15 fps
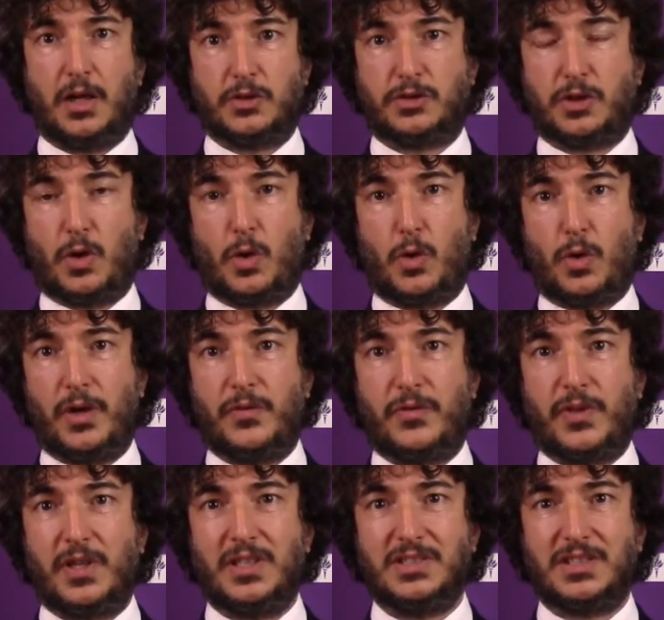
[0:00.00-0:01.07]
So if
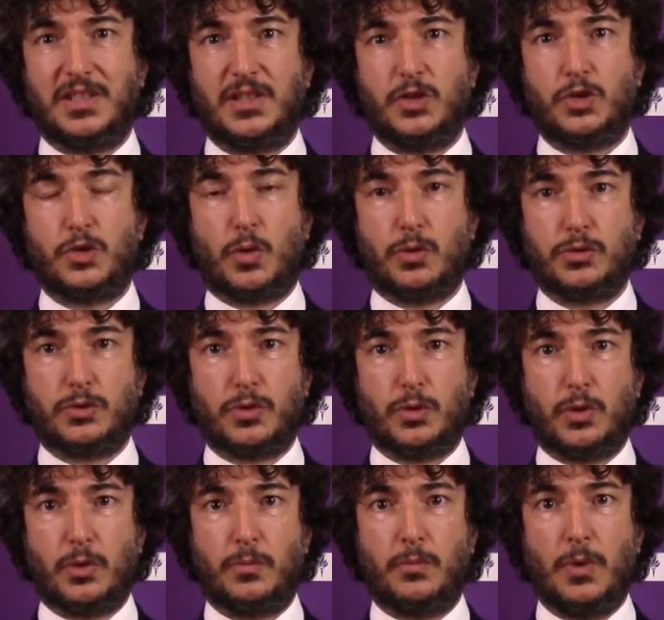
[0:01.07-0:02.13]
there is any
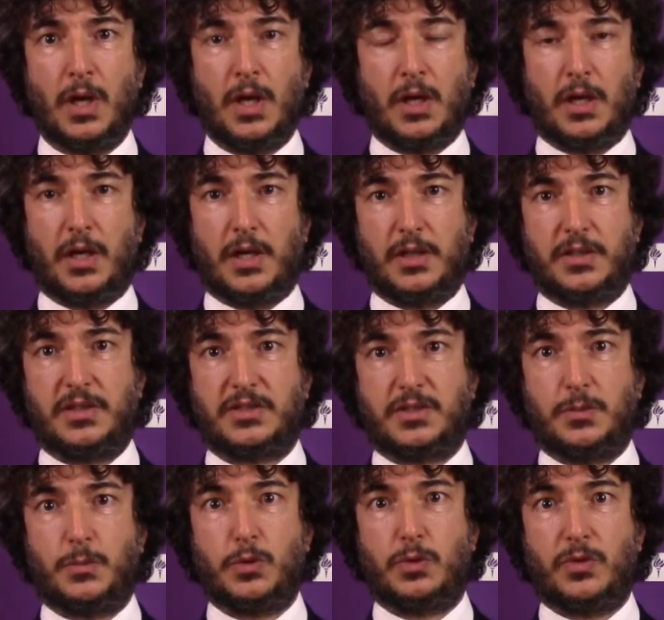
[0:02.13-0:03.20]
short-term
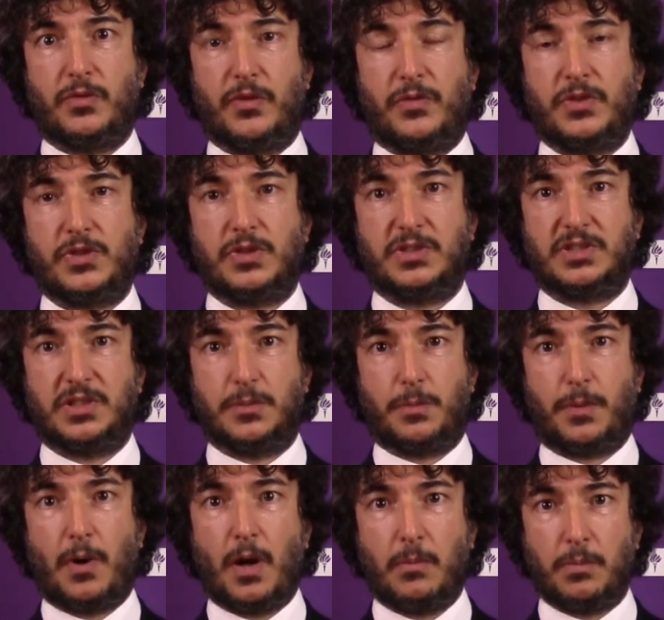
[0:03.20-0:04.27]
distributive efficiency
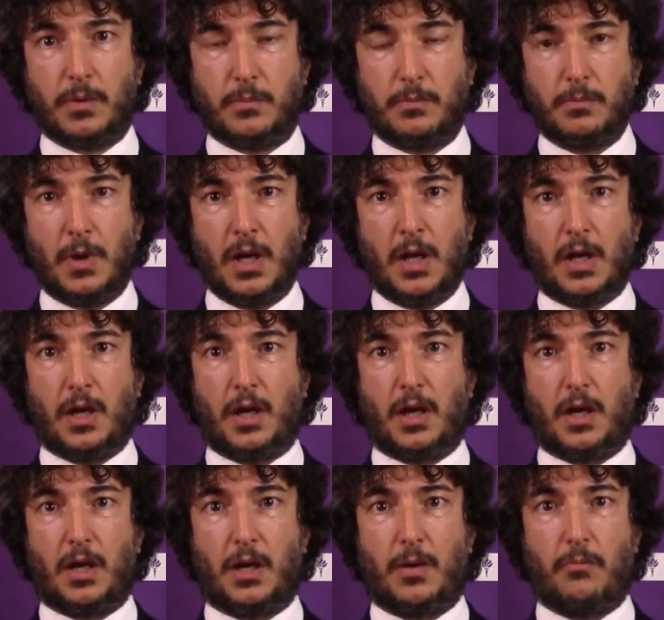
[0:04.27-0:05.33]
problem,
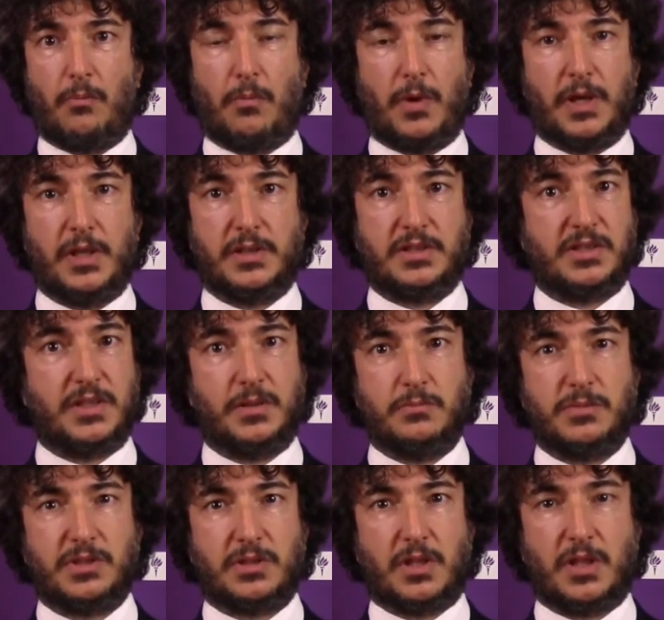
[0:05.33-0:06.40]
it
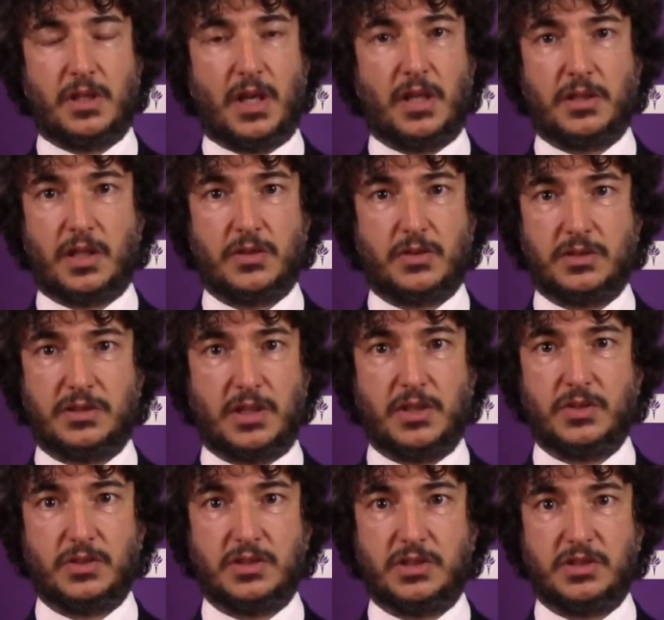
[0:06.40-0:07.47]
seems the antitrust
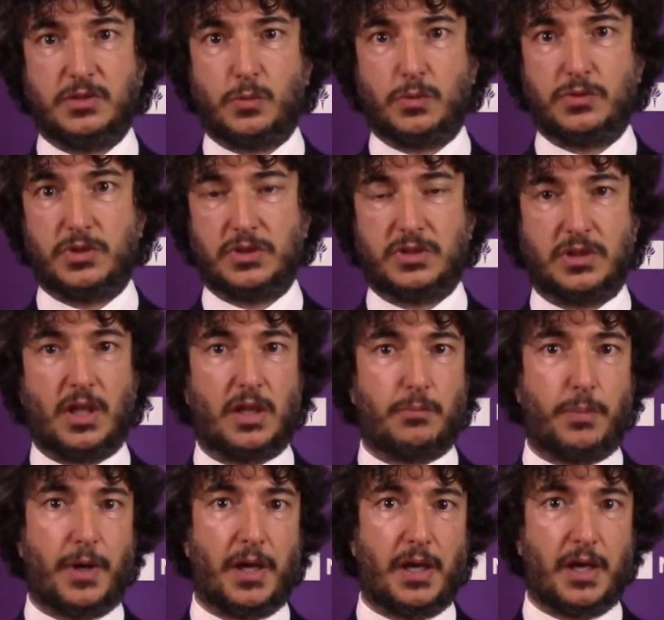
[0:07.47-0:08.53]
agencies would just
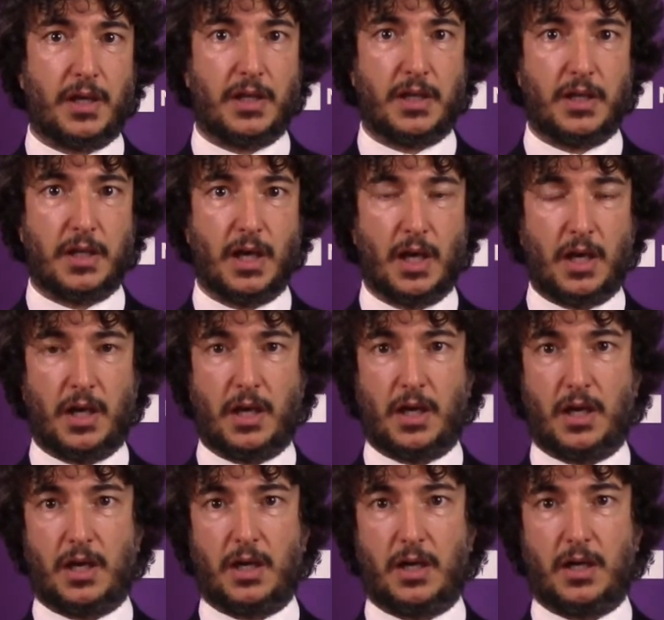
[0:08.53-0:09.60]
not pay any
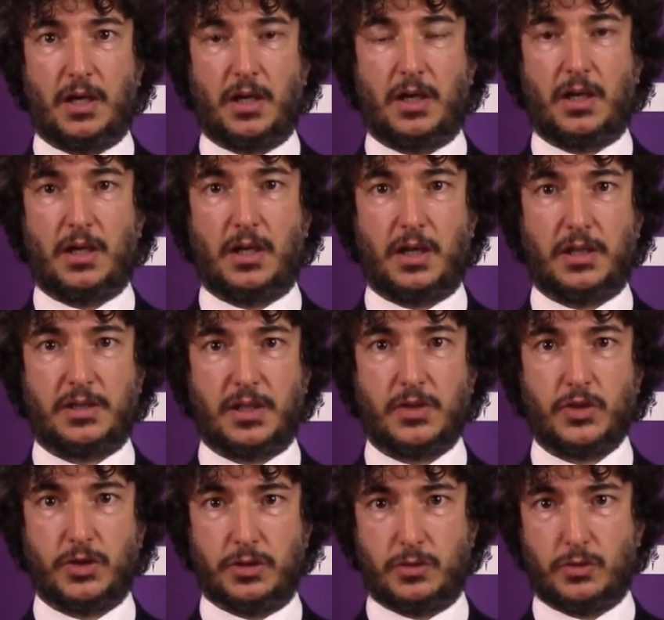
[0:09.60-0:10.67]

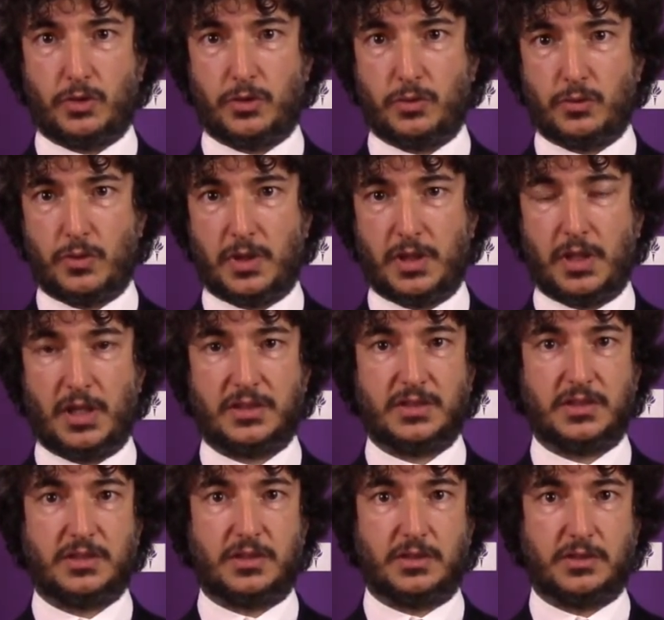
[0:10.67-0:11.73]
attention to the
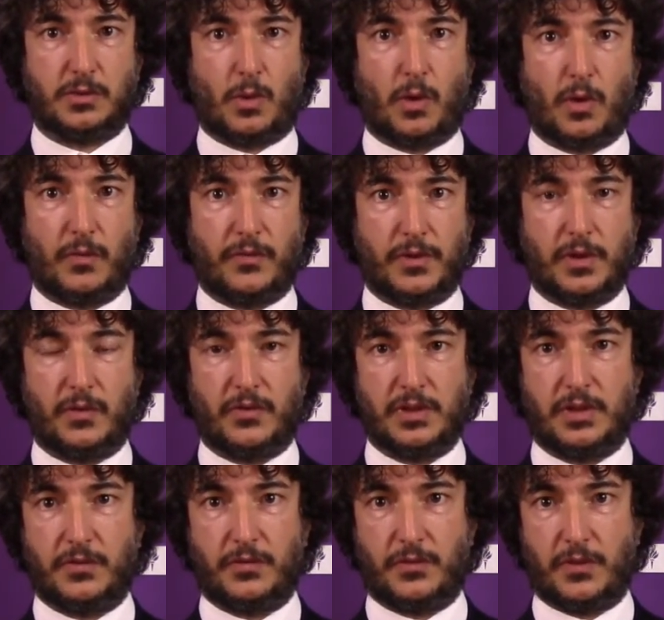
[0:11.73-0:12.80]
existence of
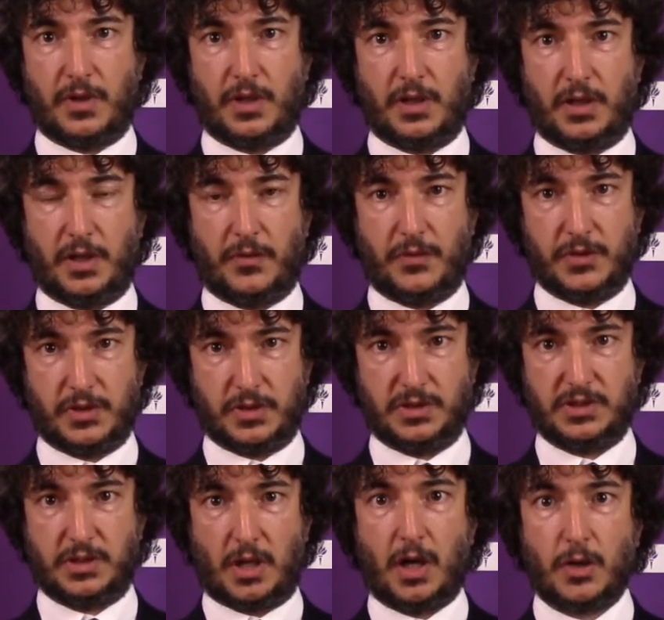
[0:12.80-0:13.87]
innovative
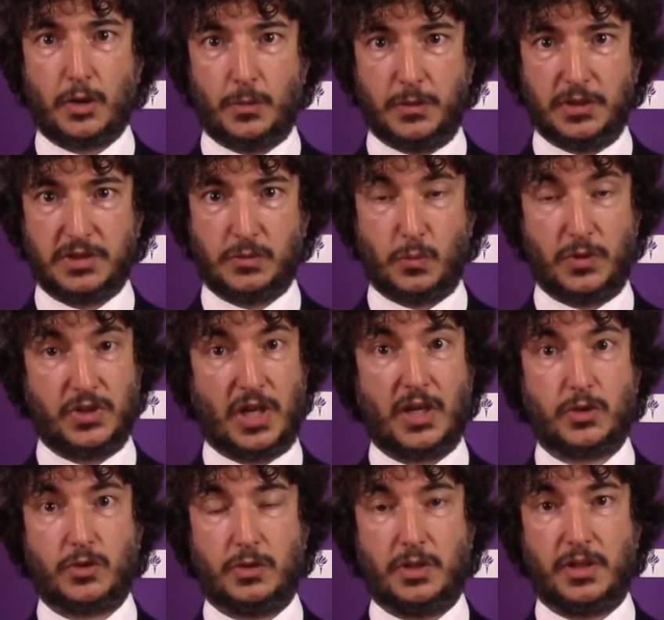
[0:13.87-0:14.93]
efficiency arguments, which
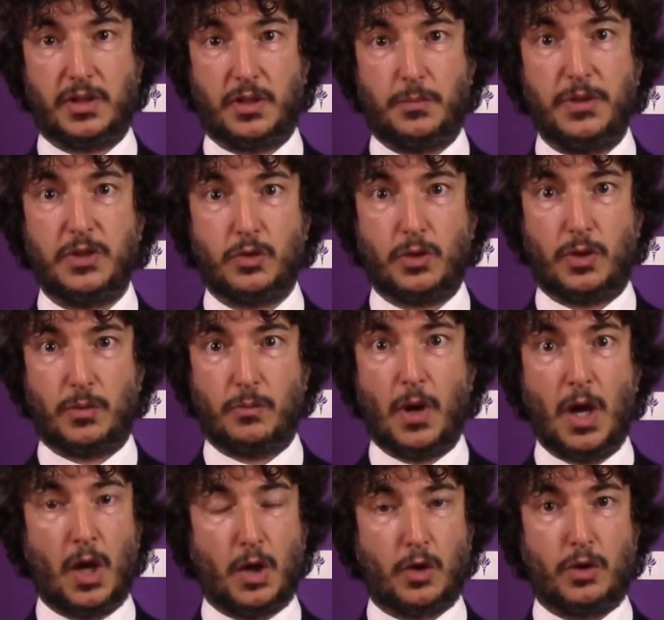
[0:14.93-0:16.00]
actually in the midterm
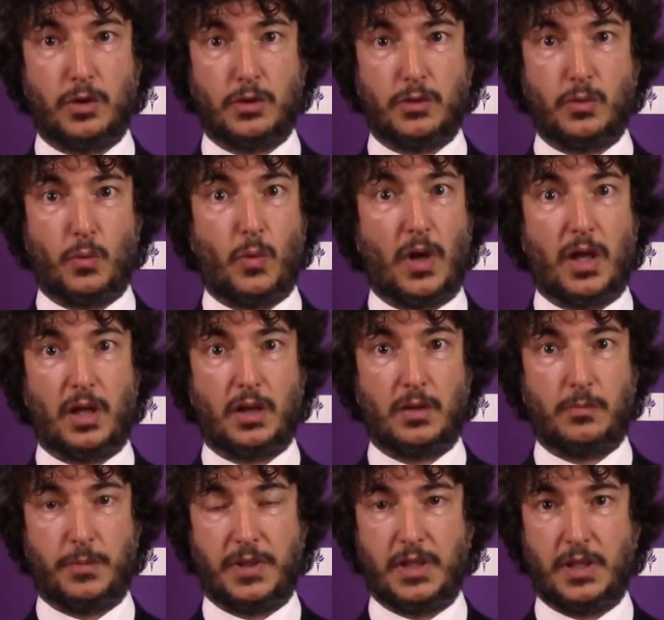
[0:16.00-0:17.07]
could
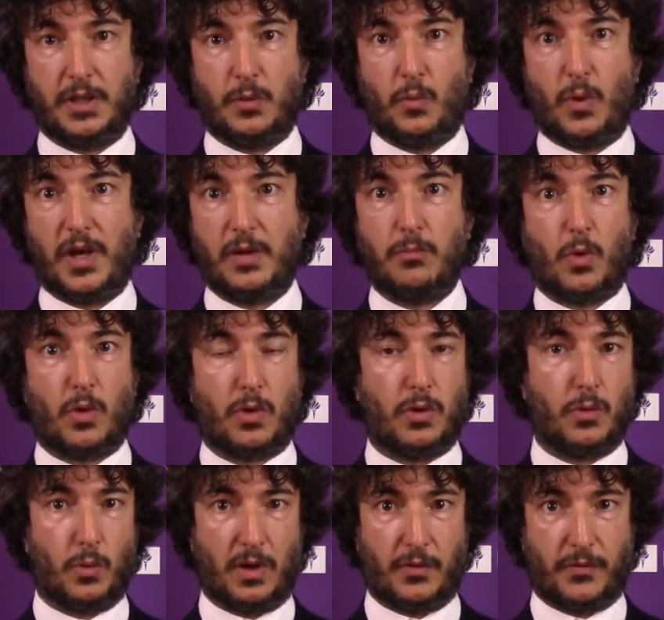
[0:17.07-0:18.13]
well be way more
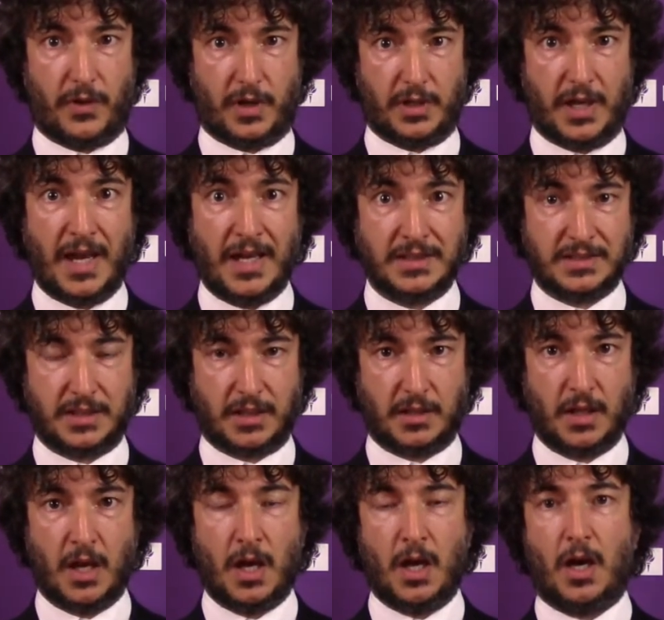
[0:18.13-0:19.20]
welfare enhancing.
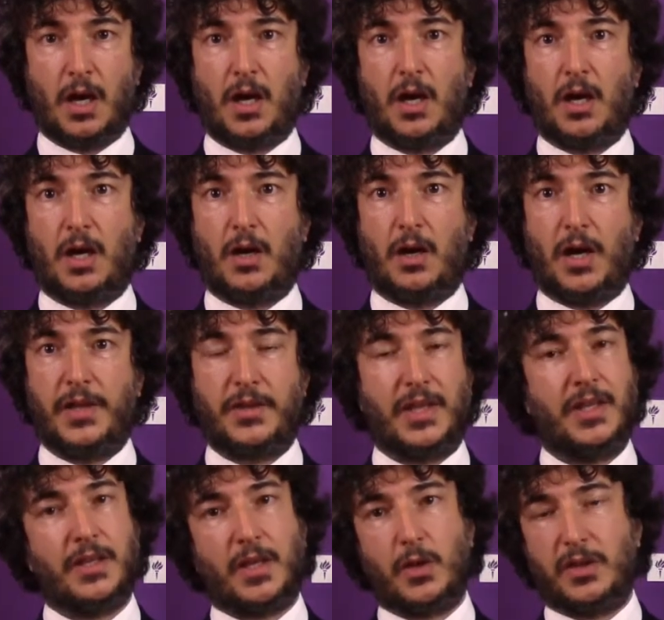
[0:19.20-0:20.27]
And
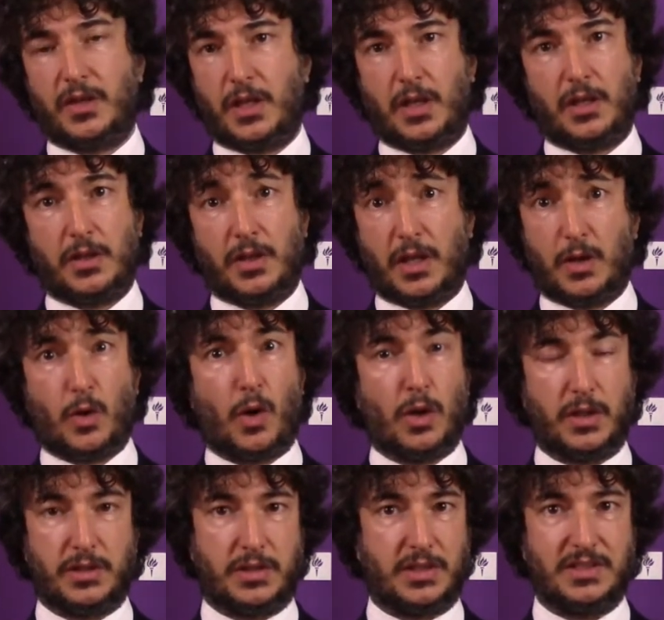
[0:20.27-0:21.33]
then they
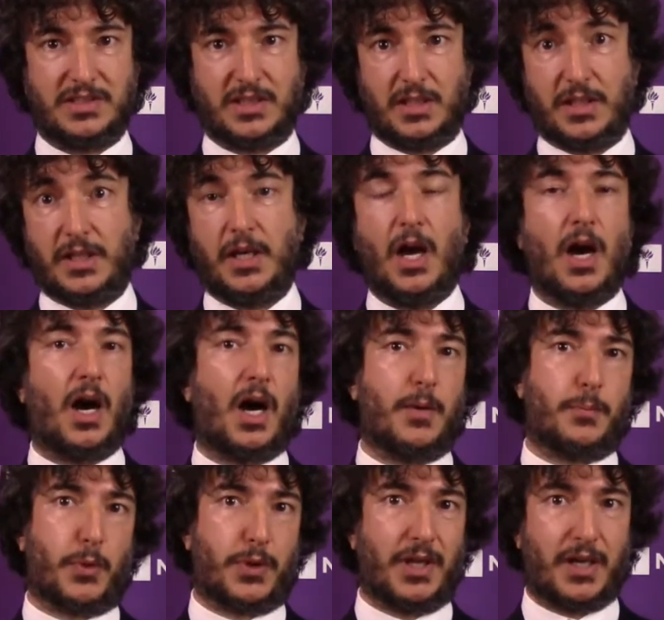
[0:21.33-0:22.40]
call it easily
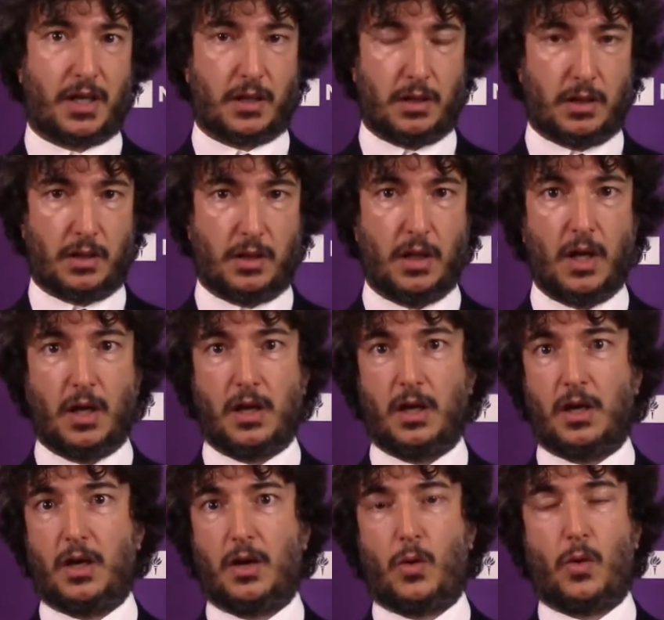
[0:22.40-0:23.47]
hypothetical
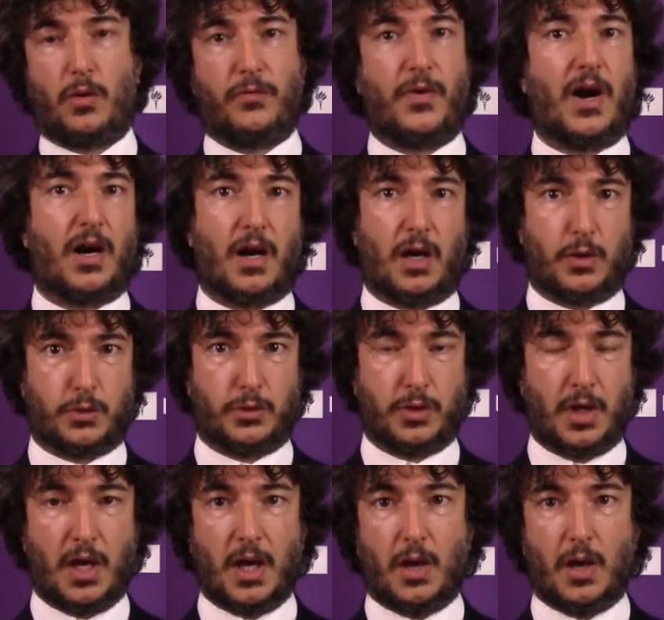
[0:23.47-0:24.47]
or far out.